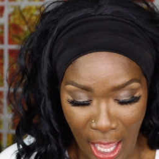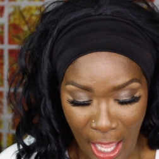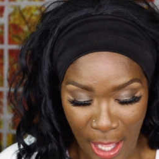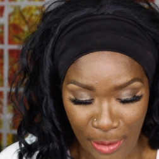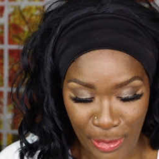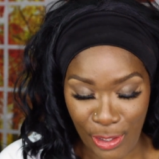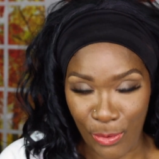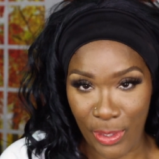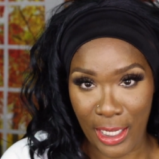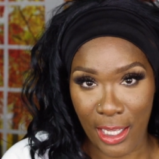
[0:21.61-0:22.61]
Um, so
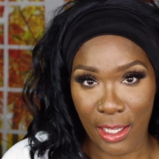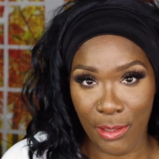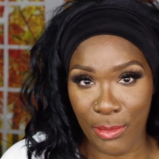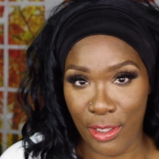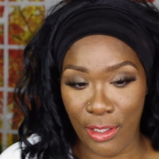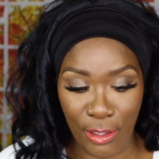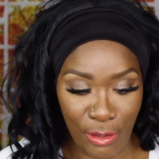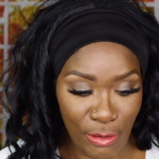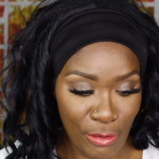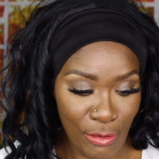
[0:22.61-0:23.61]
when it comes
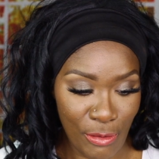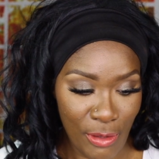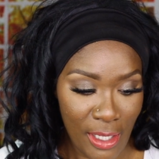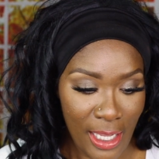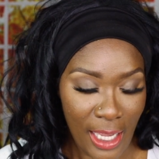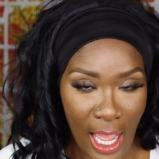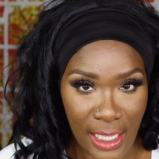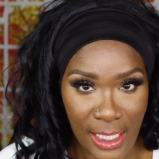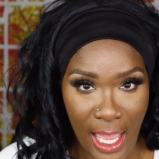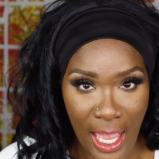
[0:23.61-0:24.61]
to
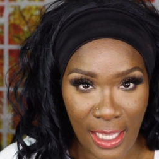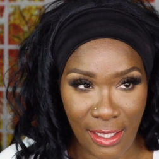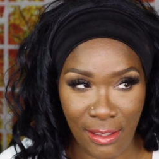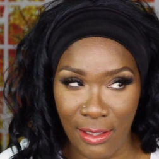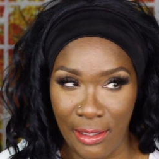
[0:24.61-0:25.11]
contacts,